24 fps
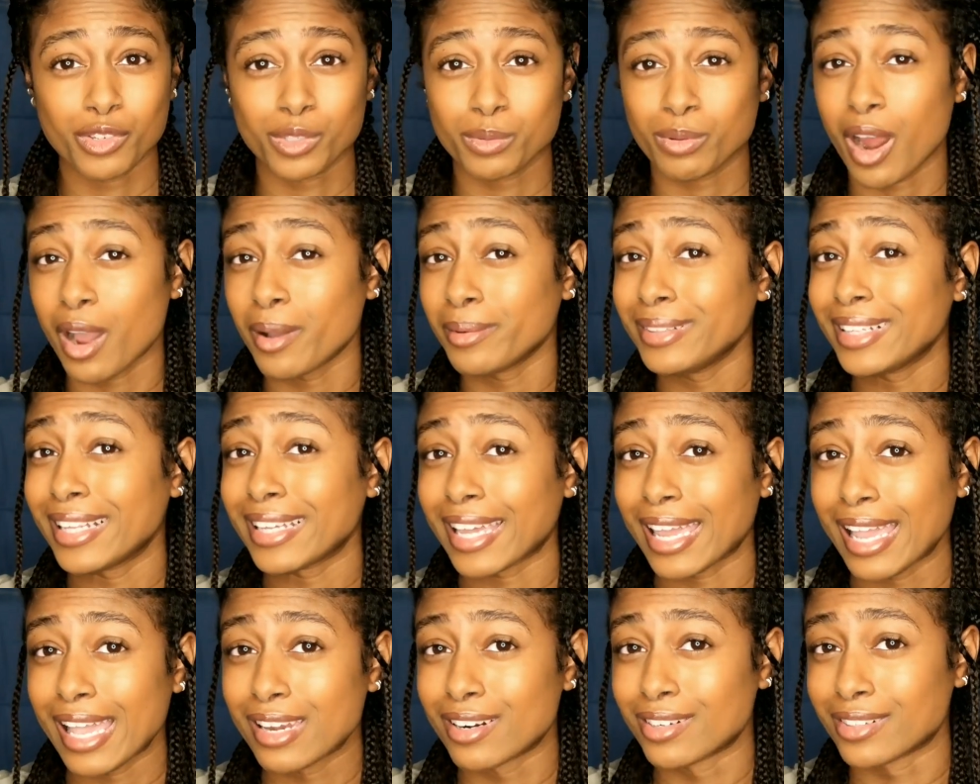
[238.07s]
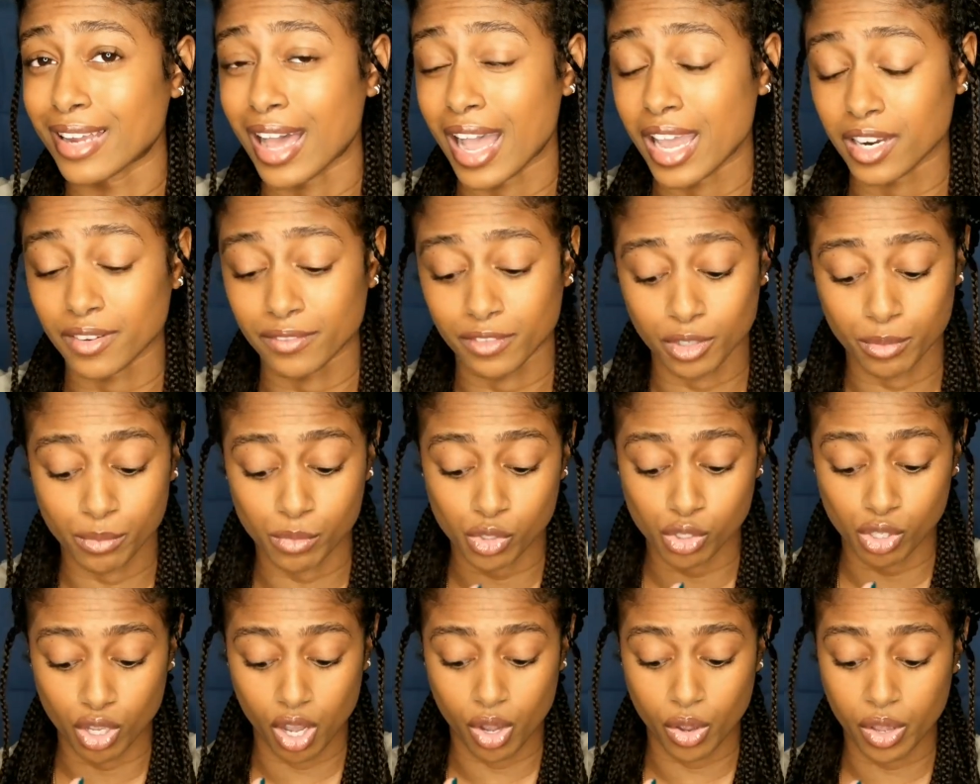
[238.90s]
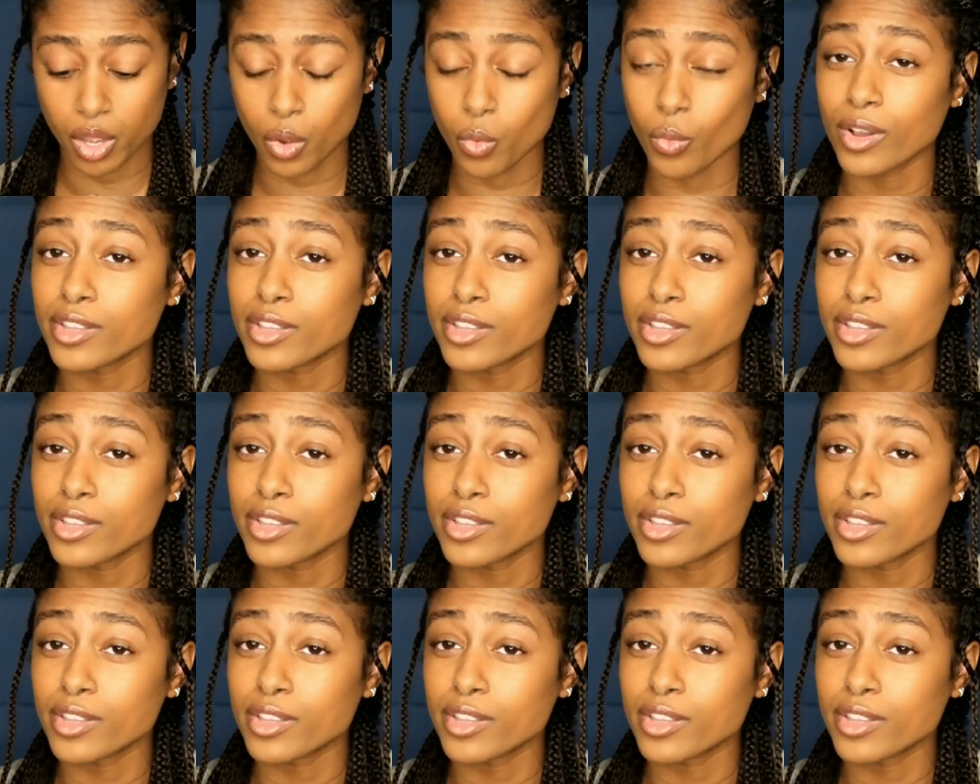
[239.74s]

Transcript: It was probably like eight or nine of them, so it